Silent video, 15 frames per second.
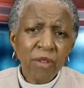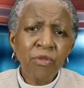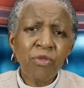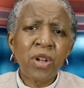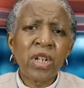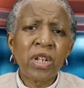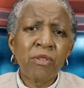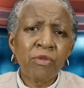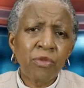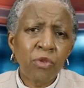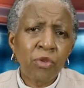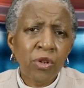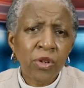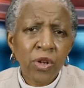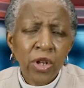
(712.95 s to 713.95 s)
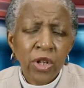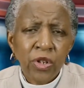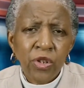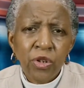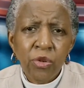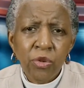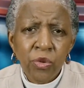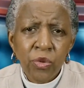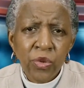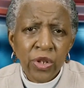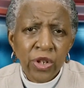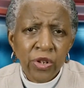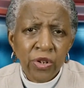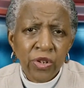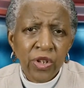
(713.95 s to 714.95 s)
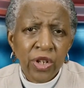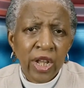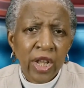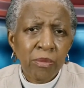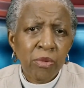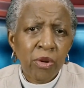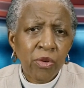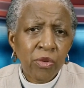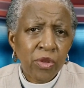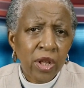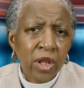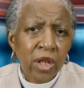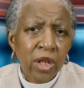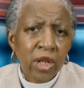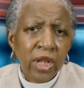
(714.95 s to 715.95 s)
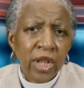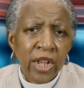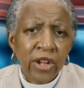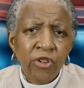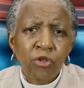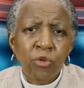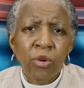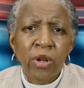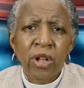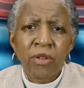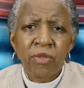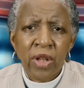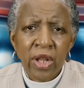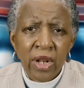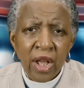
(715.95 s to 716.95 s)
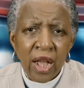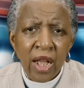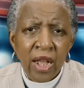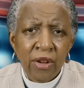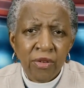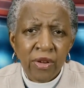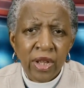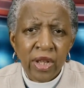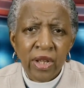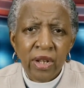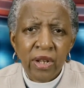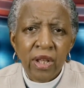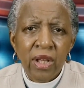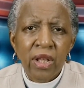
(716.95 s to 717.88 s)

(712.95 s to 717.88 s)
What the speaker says: funding for schools in your state, both K-12 and higher ed.